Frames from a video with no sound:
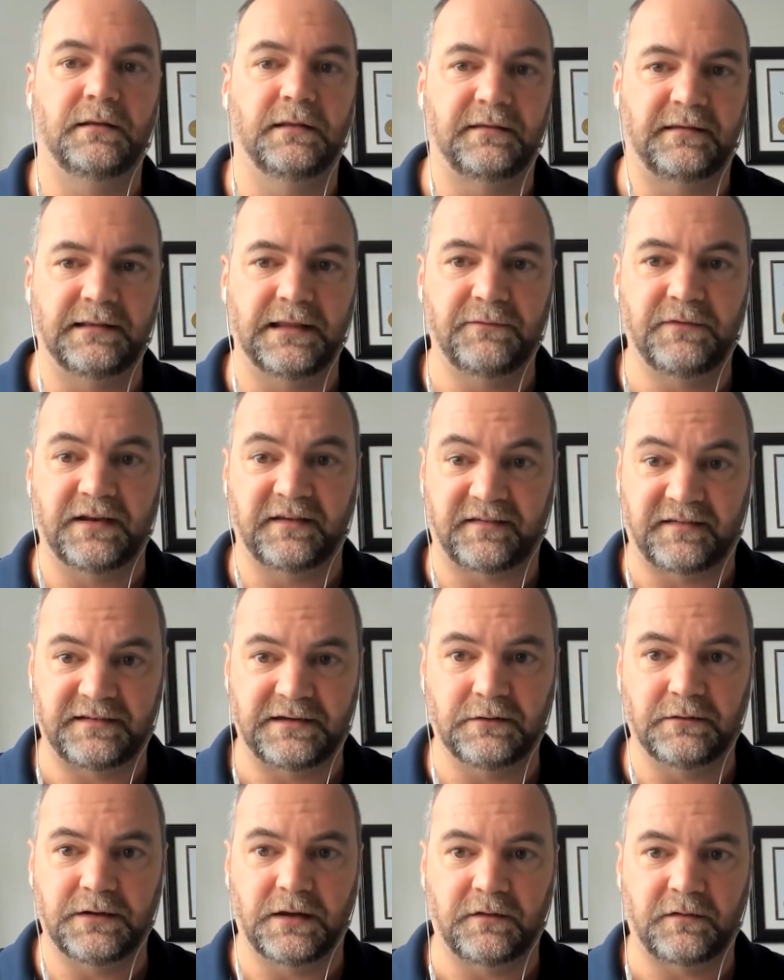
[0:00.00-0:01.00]
live in a
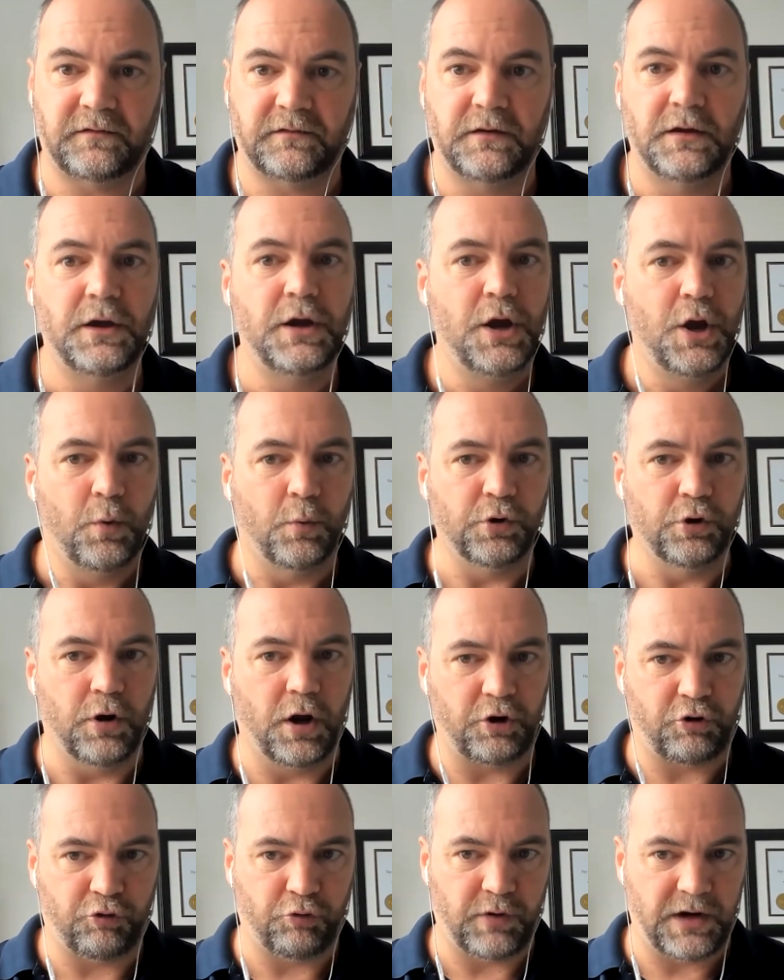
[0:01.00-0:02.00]
stillness where you're
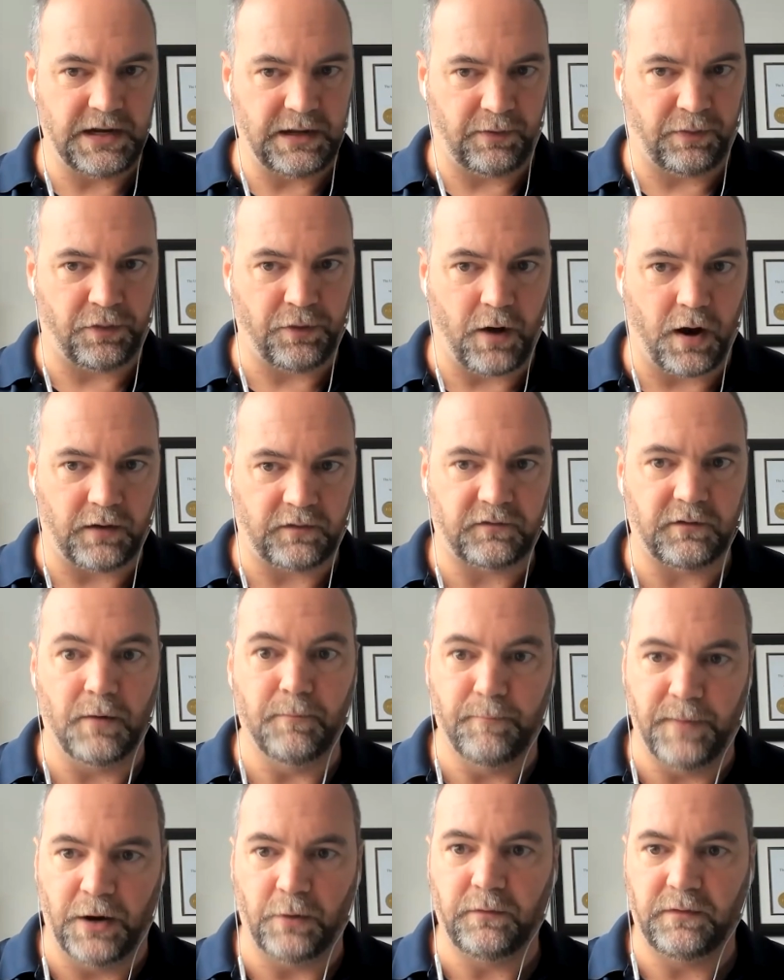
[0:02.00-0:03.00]
not creating thoughts
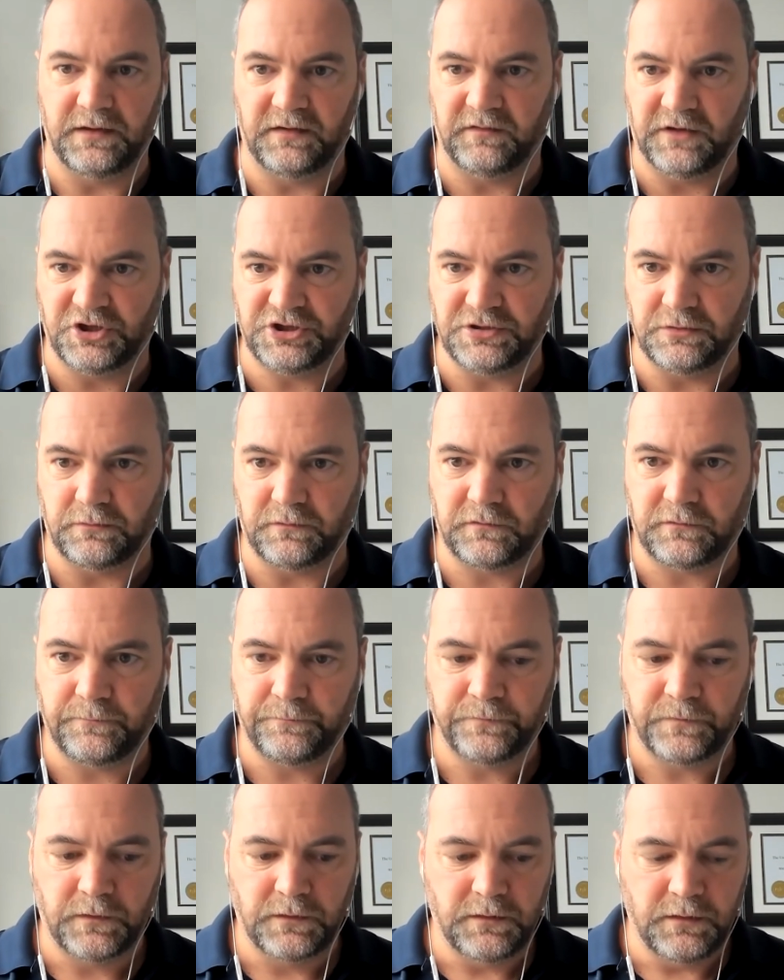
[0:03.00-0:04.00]
about these issues.
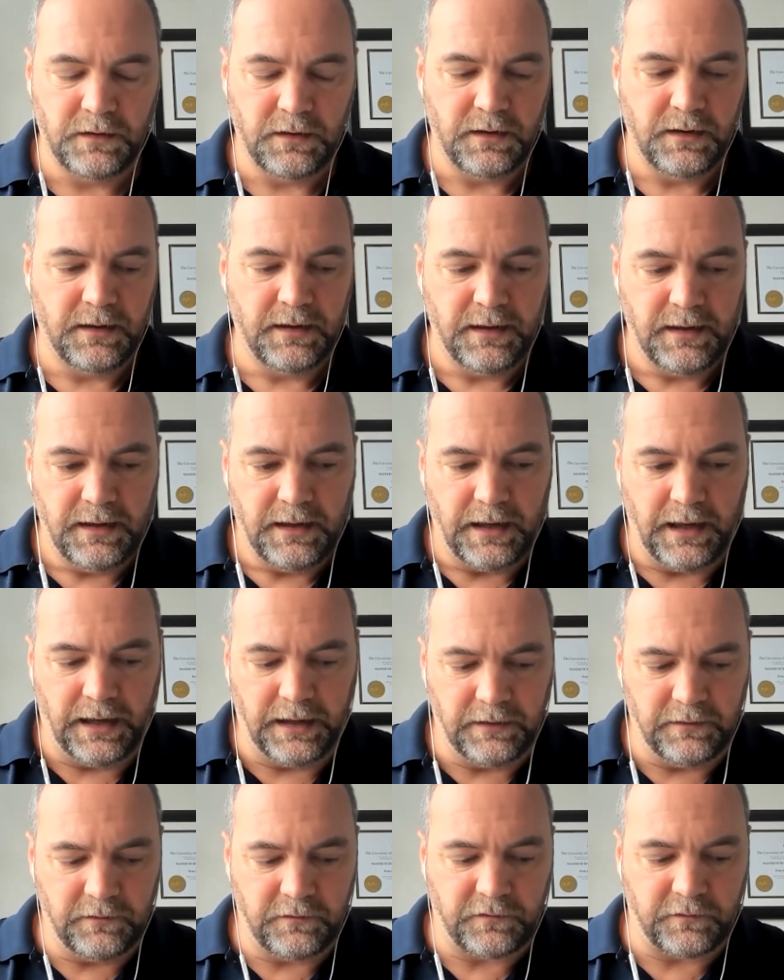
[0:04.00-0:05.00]

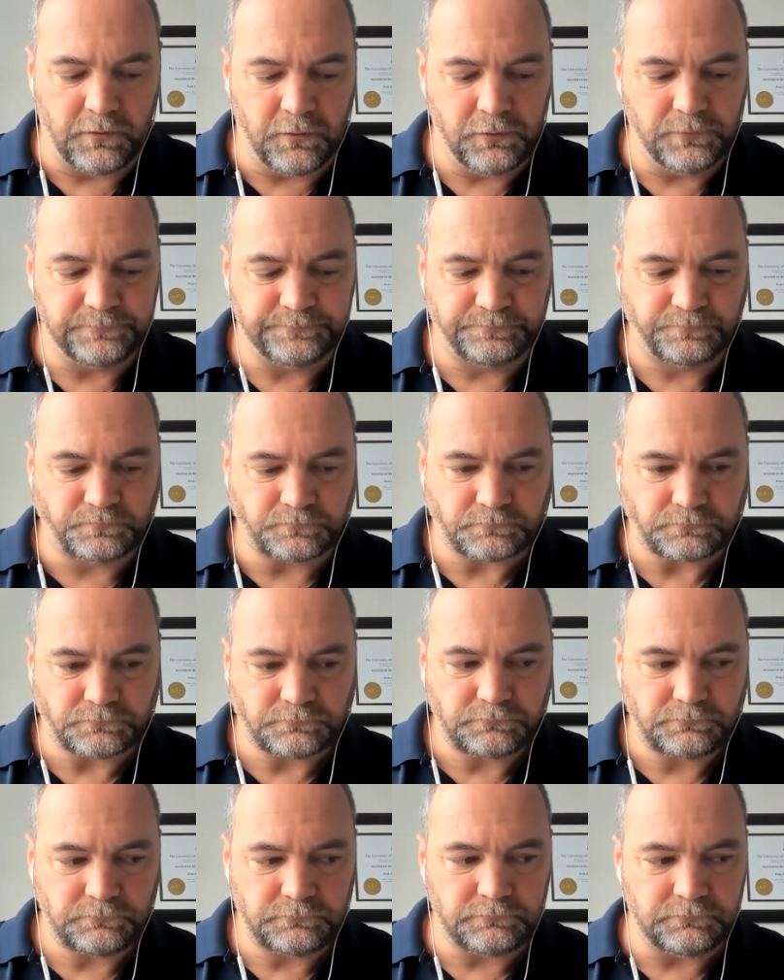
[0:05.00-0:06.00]
And so
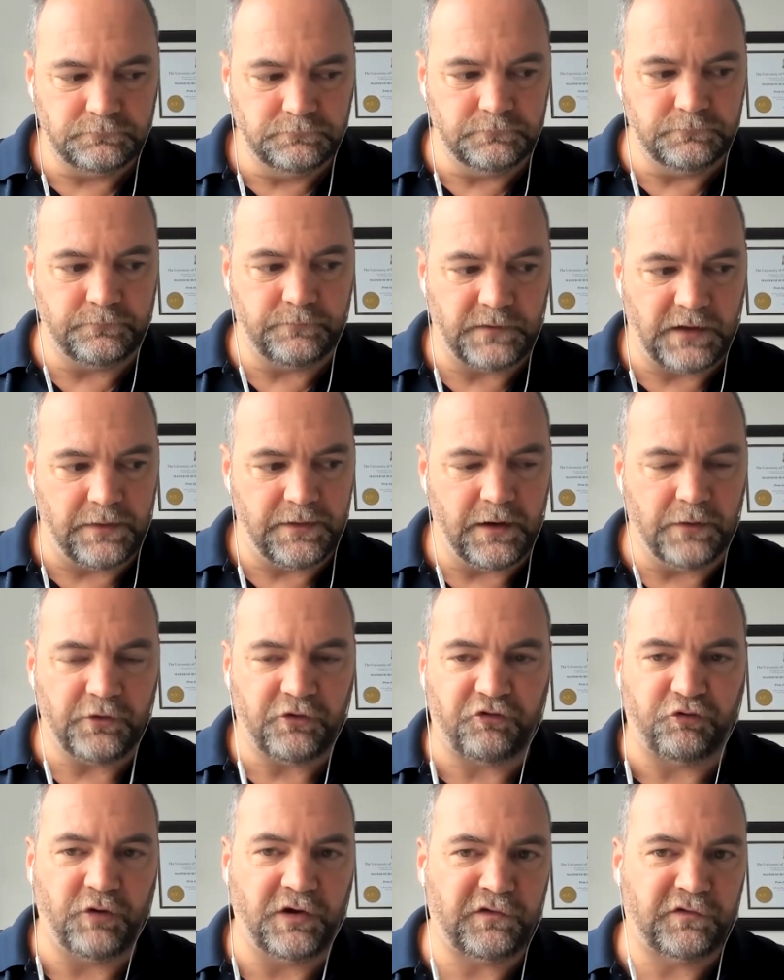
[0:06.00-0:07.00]
the other
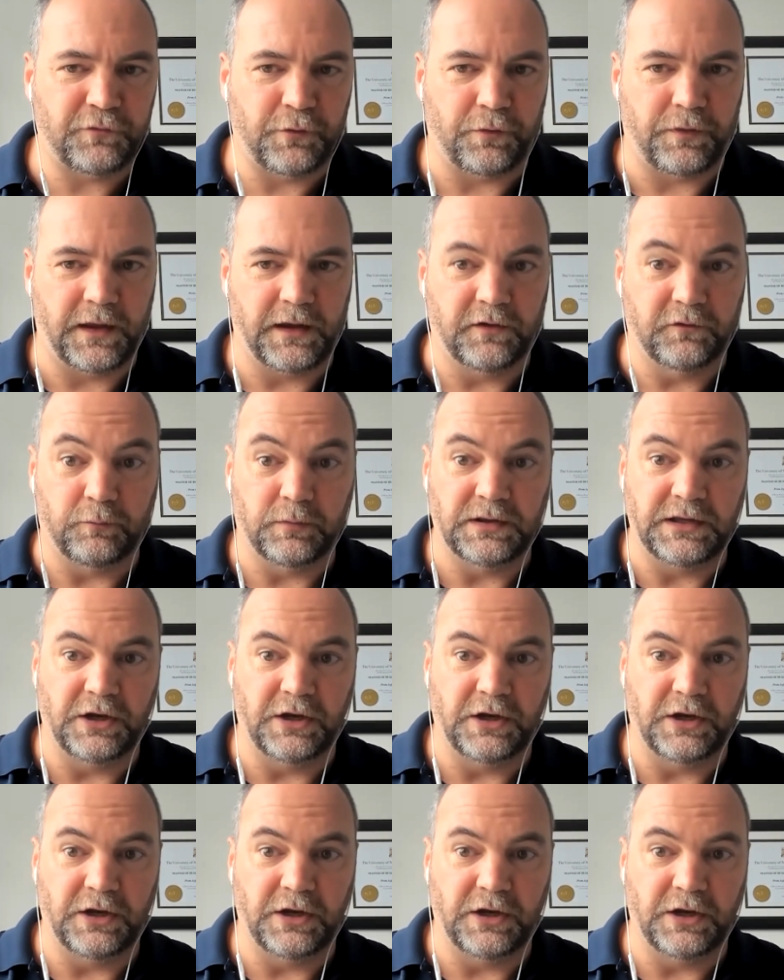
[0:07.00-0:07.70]
trickster thing is really